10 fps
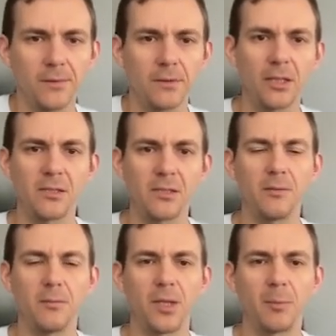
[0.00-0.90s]
that is
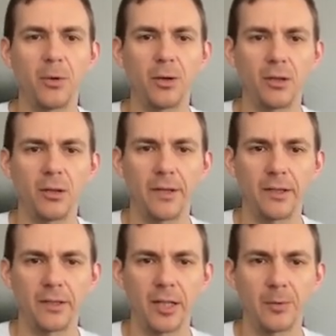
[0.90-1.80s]
the ping pong
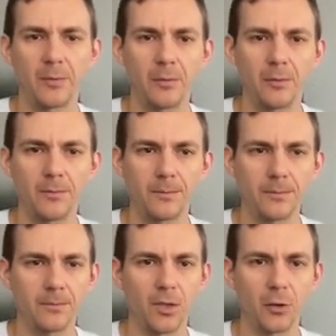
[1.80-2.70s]
event type
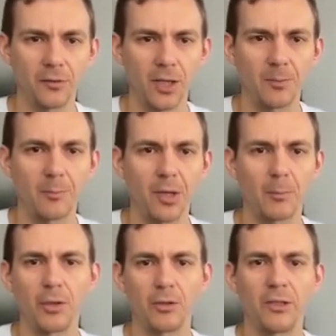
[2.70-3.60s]
of type ping
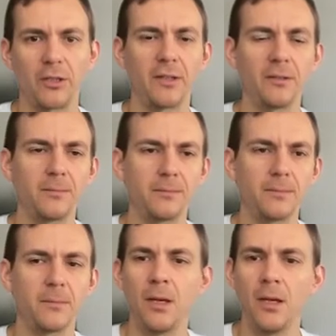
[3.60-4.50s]
pong dot event.
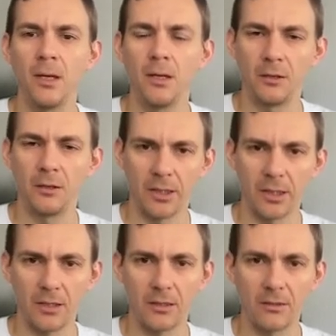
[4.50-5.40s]

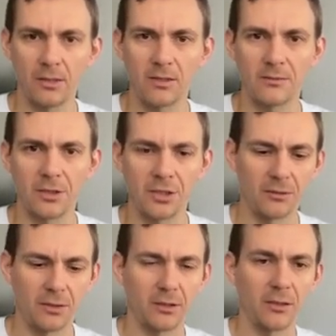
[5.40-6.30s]
Okay, let's
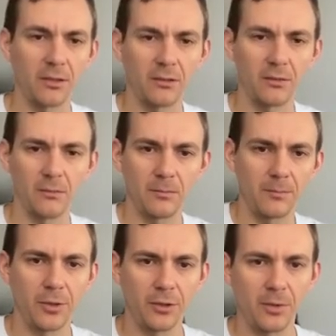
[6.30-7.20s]
regenerate the
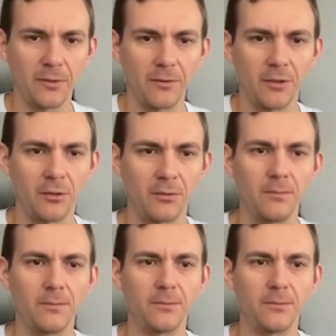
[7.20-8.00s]
protobuf code.